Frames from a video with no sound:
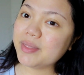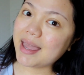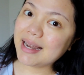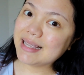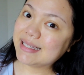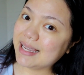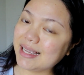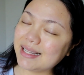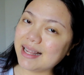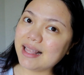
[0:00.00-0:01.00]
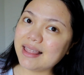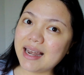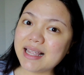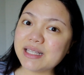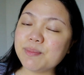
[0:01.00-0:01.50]
that is it.
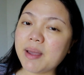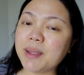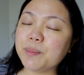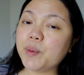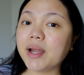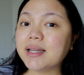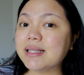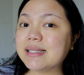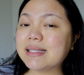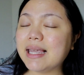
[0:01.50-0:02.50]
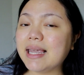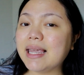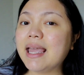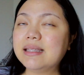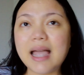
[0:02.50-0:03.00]
That is my
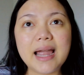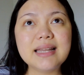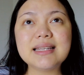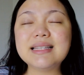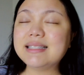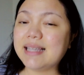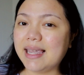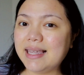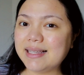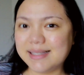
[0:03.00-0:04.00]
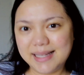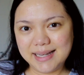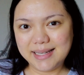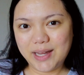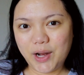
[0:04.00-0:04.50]
pregnancy night and day
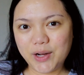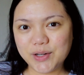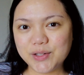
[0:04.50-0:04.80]
skincare.